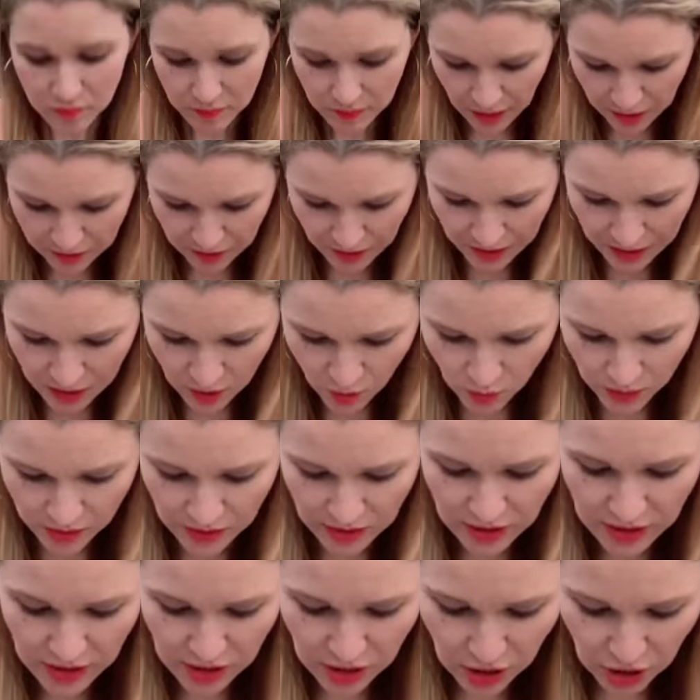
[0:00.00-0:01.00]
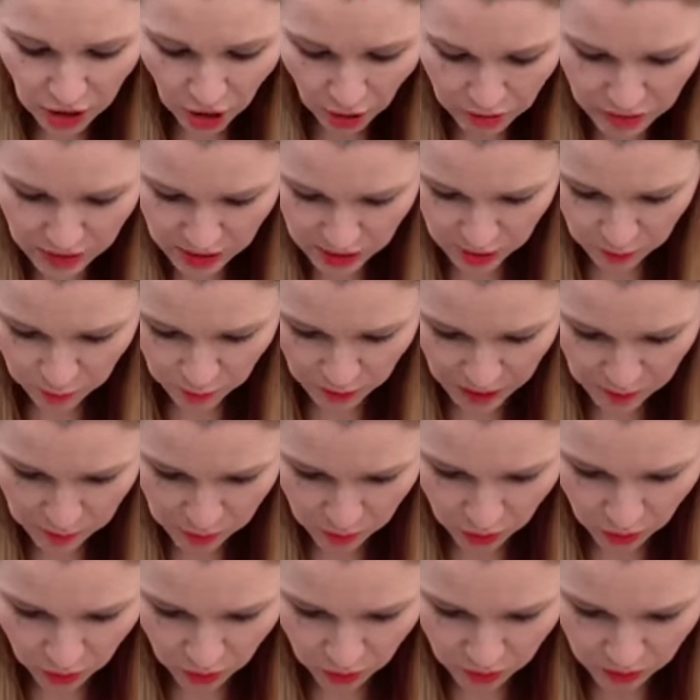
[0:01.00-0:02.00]
And then he went to the closest
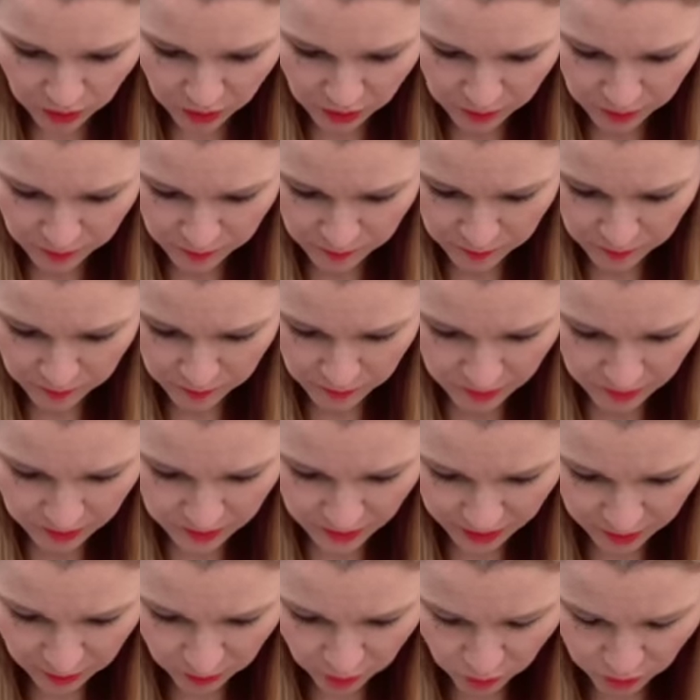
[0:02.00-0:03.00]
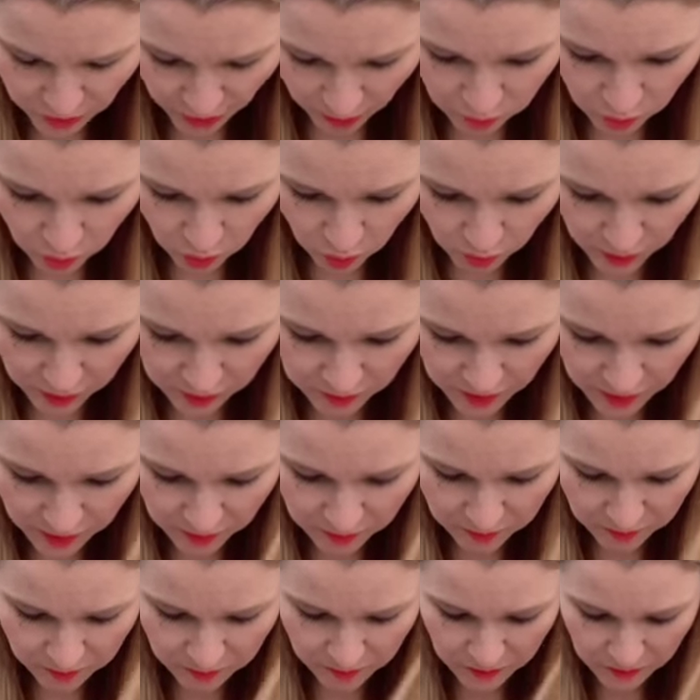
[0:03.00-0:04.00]
people that were with
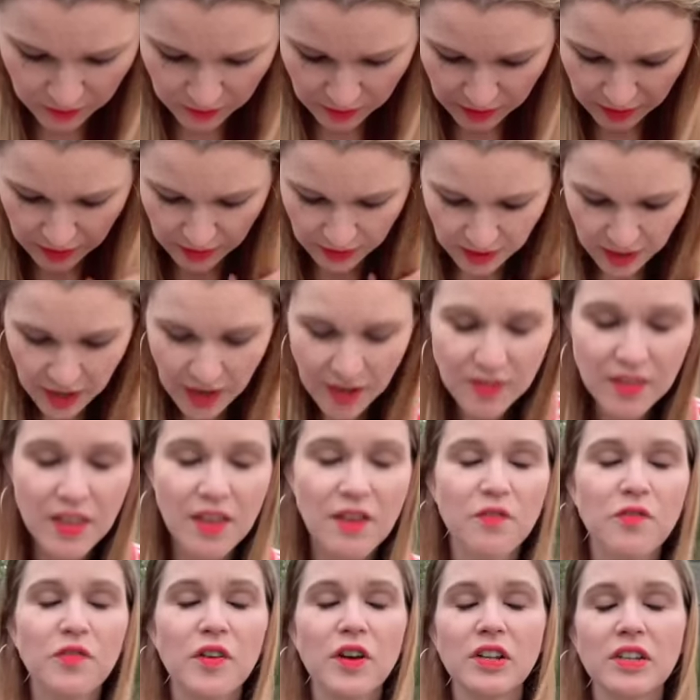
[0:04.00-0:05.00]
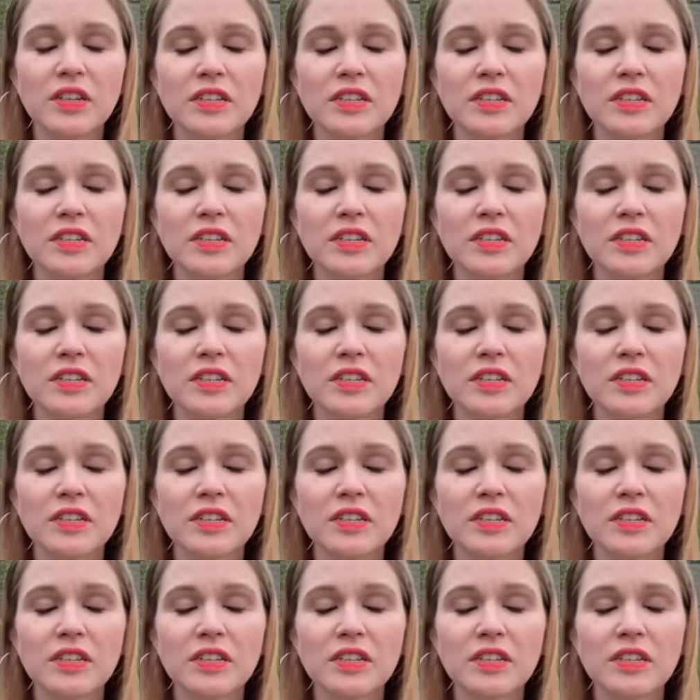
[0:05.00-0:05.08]
him, and they fell